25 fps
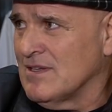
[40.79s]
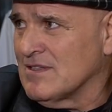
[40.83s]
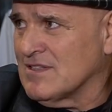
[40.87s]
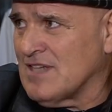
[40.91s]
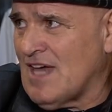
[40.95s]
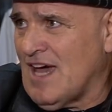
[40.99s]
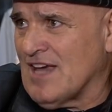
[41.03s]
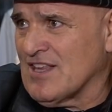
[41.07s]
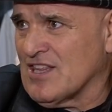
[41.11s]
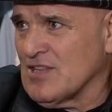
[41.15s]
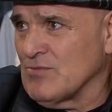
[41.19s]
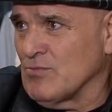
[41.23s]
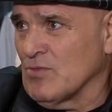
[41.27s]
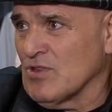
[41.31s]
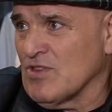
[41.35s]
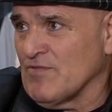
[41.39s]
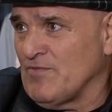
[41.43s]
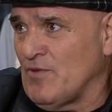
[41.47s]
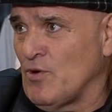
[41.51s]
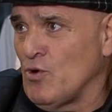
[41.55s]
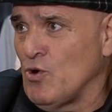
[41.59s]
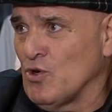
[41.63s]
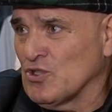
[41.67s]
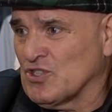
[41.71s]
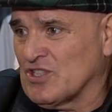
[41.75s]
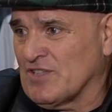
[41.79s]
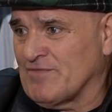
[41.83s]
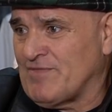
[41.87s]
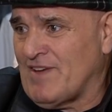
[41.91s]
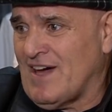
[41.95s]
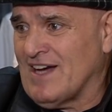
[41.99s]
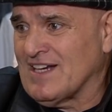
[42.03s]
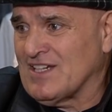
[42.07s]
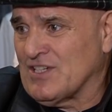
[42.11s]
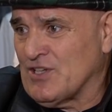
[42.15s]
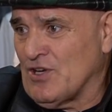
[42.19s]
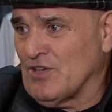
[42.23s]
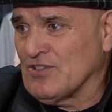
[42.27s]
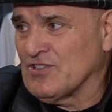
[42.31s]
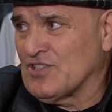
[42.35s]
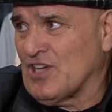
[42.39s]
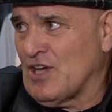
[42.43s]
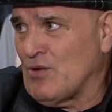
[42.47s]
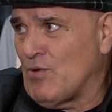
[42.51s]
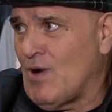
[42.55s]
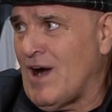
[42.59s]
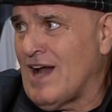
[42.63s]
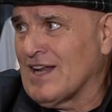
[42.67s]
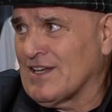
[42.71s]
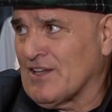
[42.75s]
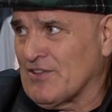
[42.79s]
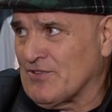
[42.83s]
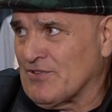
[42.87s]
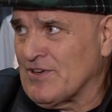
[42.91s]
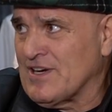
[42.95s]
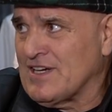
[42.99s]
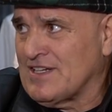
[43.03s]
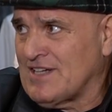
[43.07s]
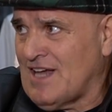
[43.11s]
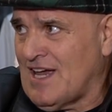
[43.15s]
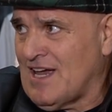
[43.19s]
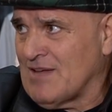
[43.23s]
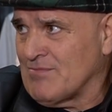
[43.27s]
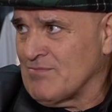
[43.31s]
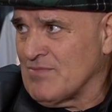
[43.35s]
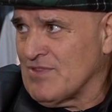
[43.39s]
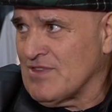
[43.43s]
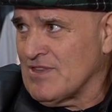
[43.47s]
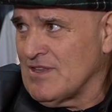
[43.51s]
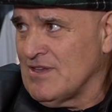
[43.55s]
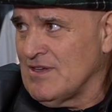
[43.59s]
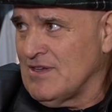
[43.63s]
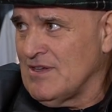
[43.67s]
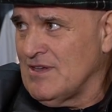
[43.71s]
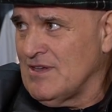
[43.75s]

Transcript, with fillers: Tyson was forced to fight Deontay Wilder three times.